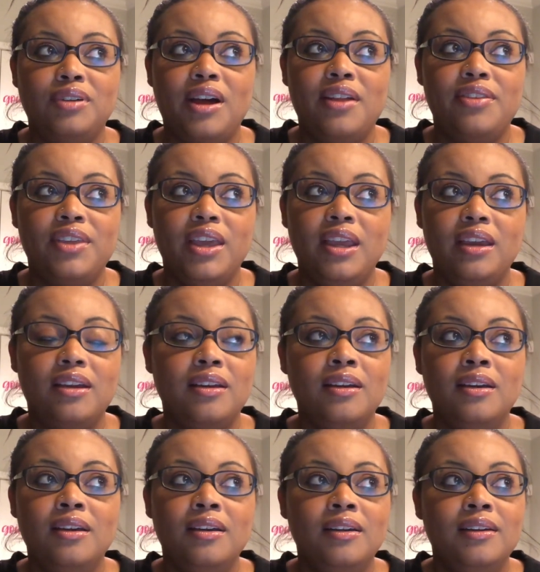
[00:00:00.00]
I think,
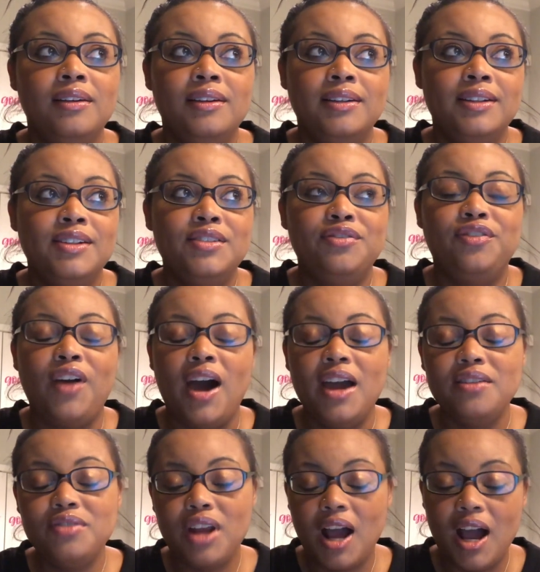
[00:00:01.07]

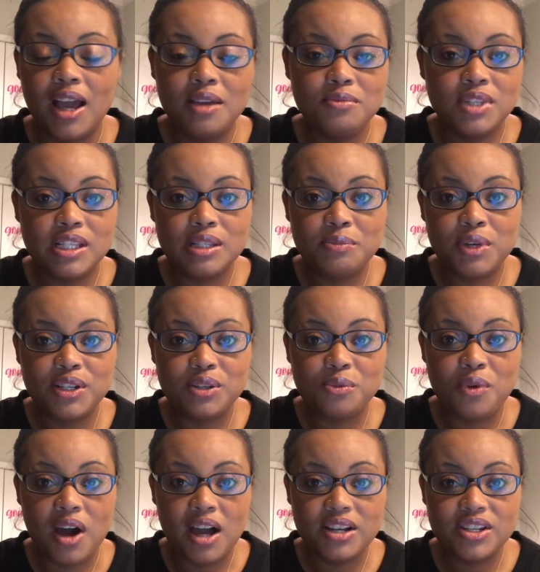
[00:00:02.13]
5 times as much
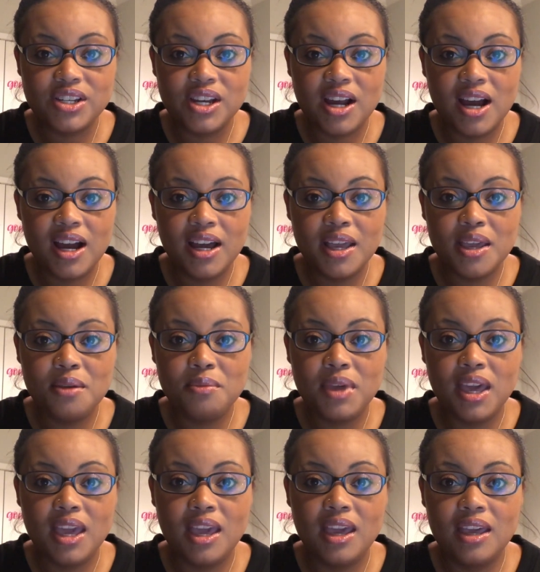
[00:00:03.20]
watch time
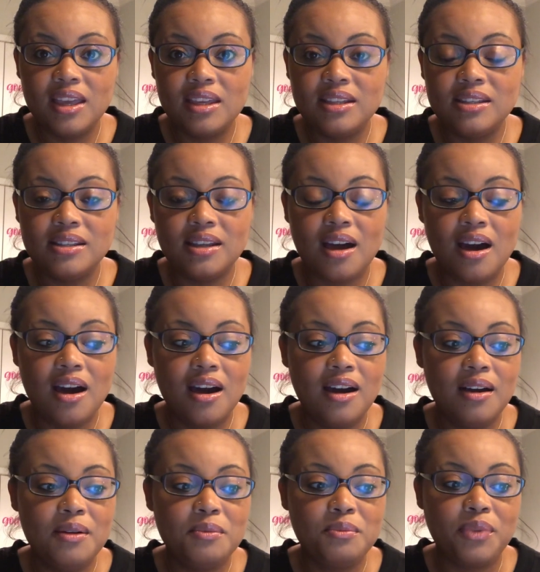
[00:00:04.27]
and
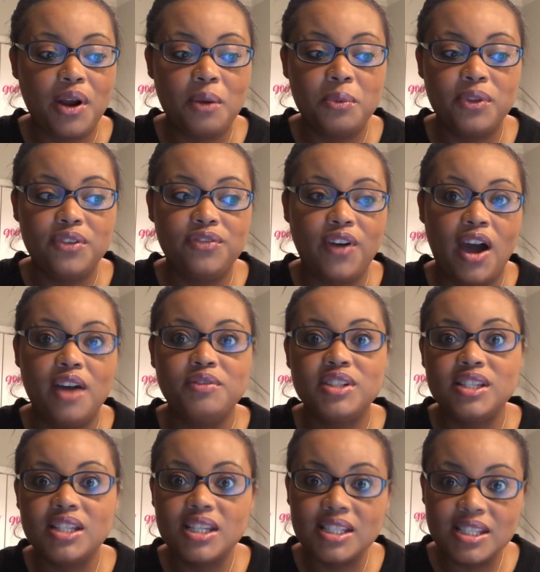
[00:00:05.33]
probably 5 to
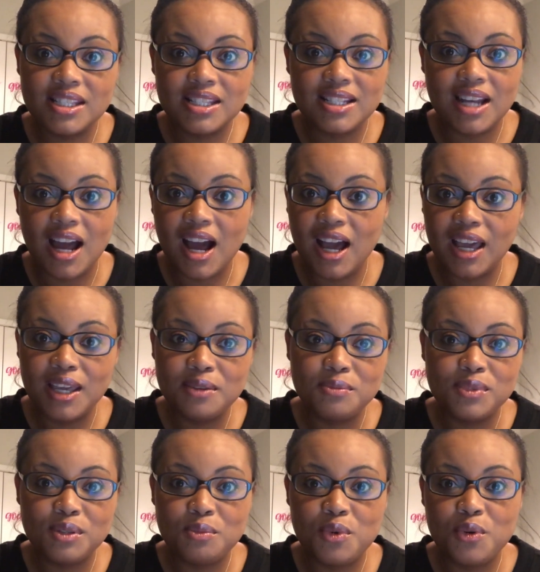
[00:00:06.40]
6
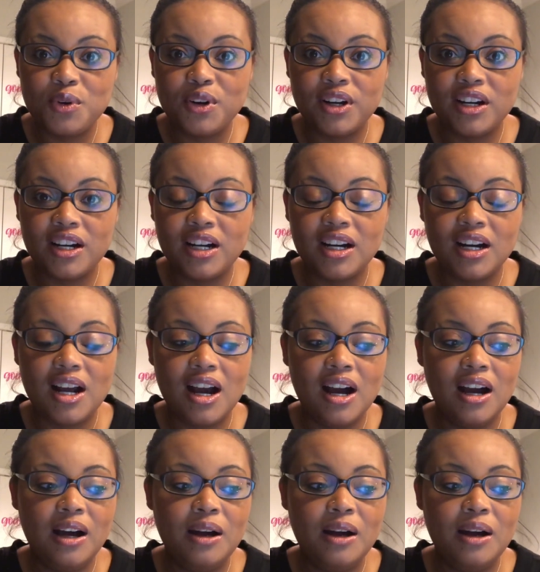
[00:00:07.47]
times more